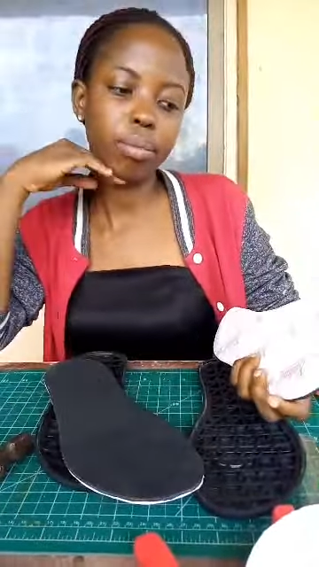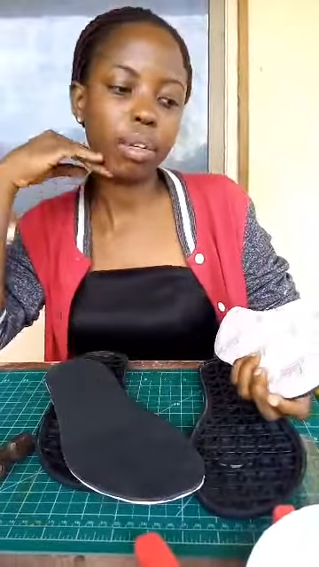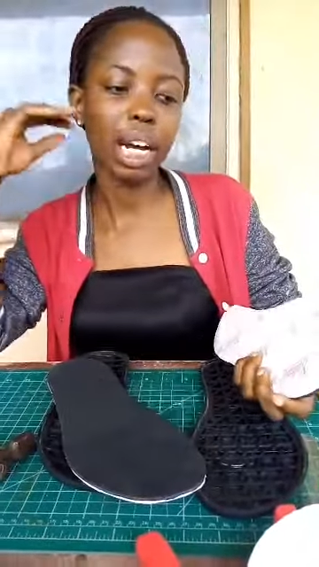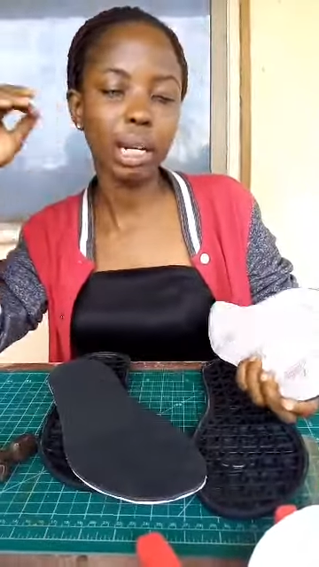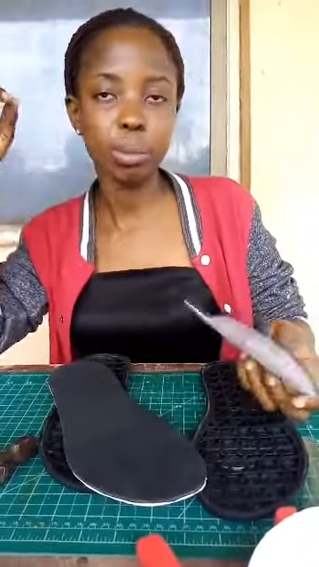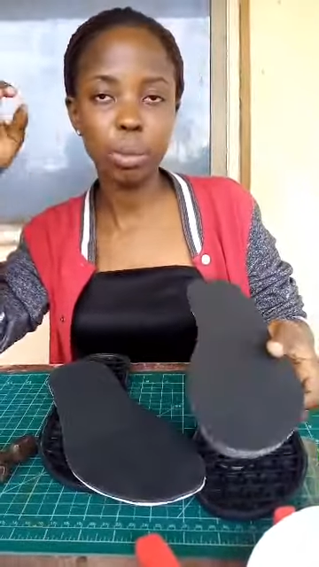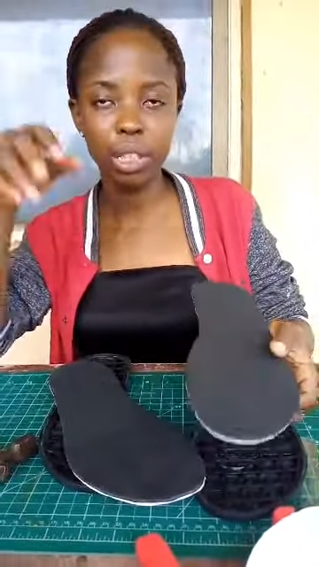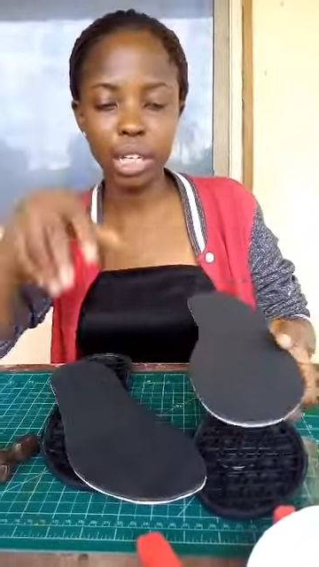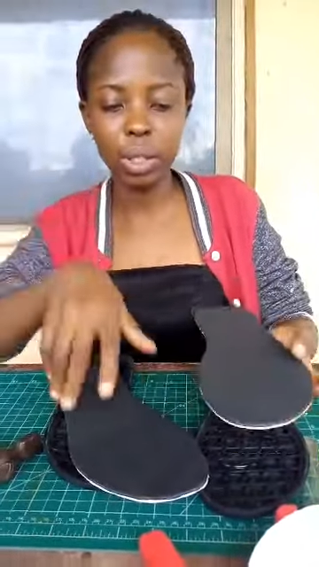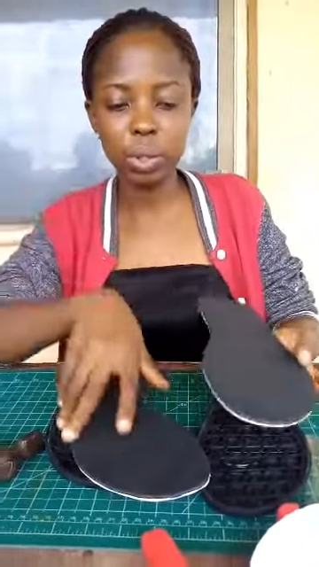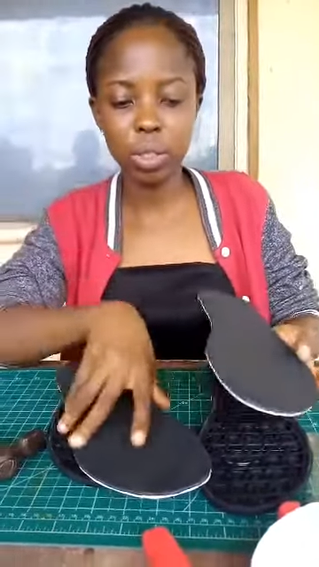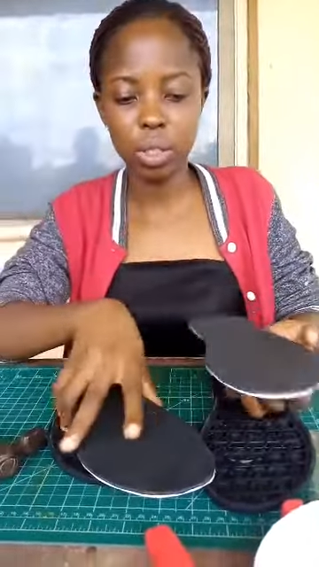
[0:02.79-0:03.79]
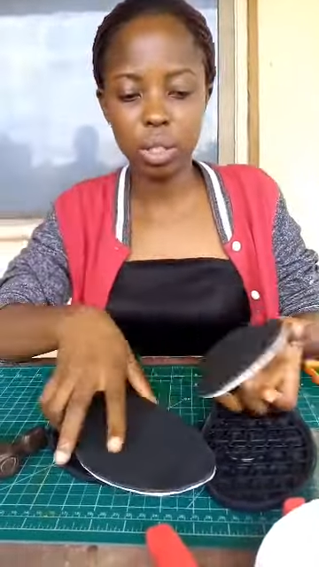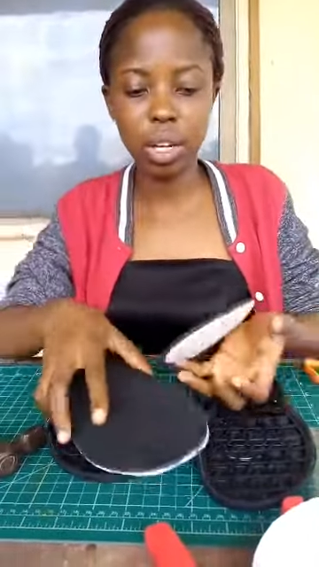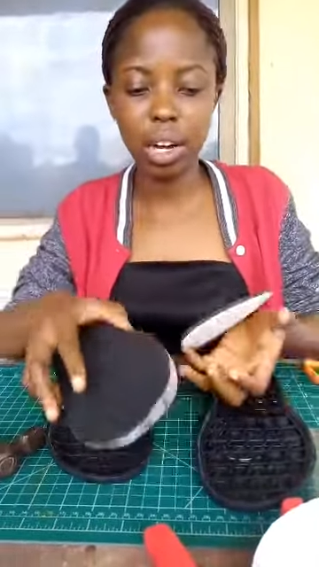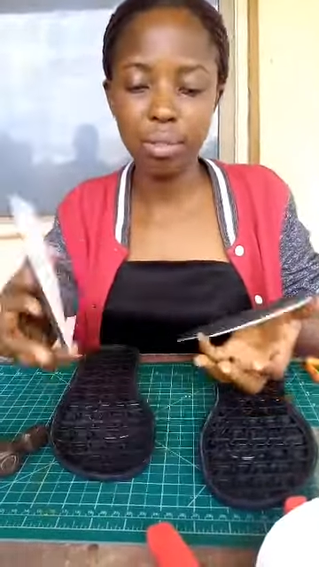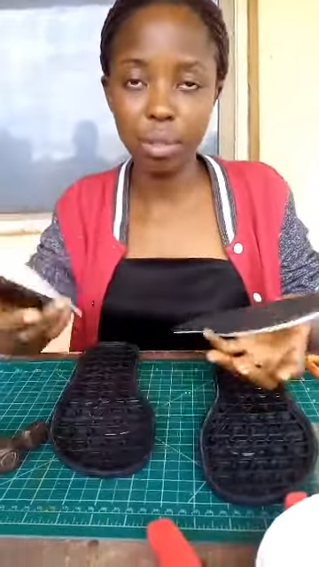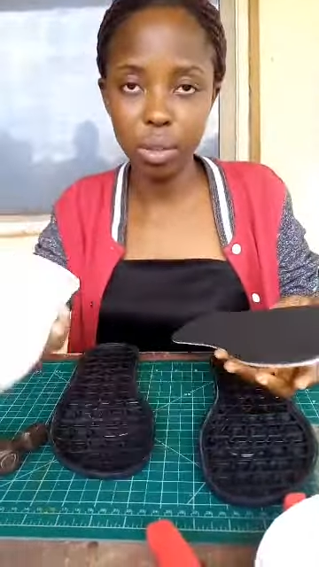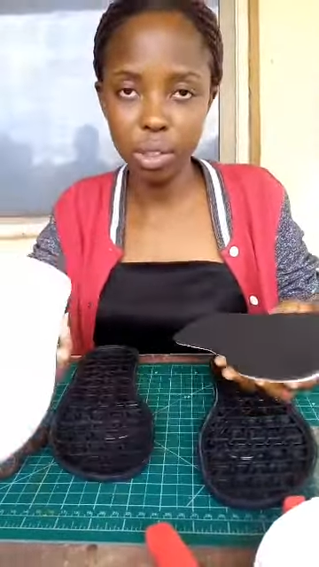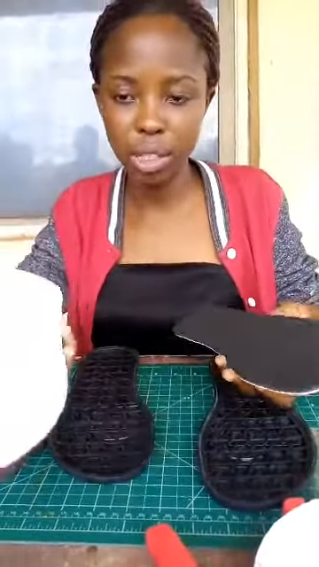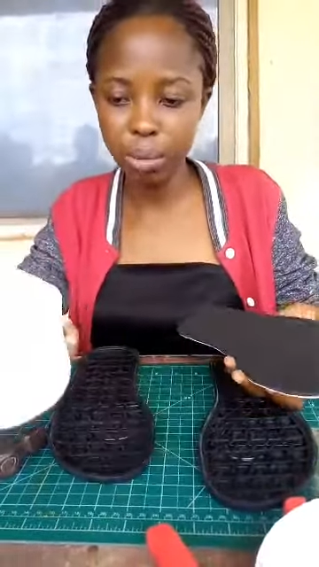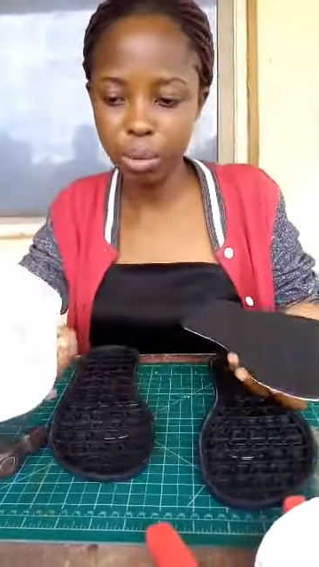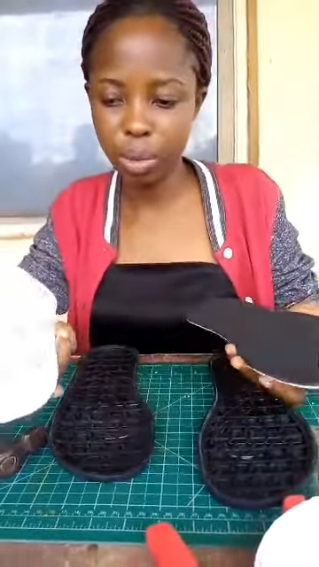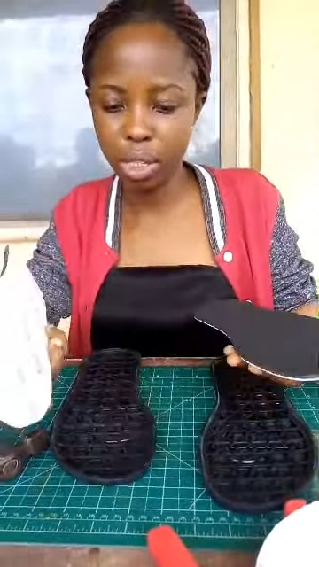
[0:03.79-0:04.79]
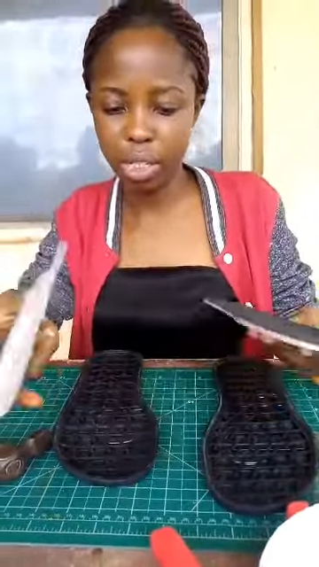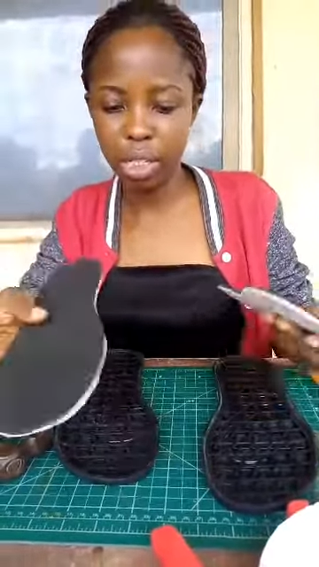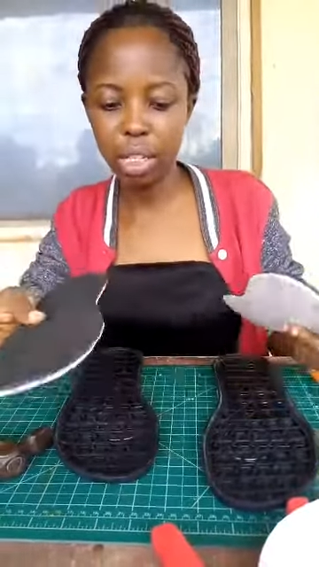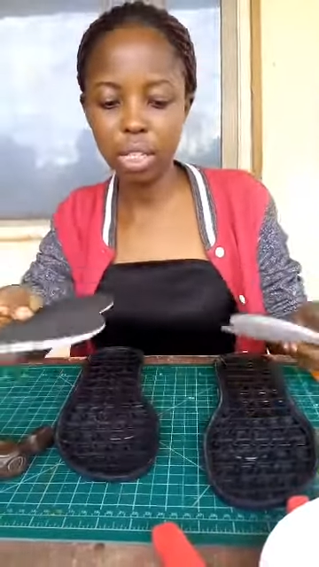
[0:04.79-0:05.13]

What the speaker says: cardboard out. I've glued them together.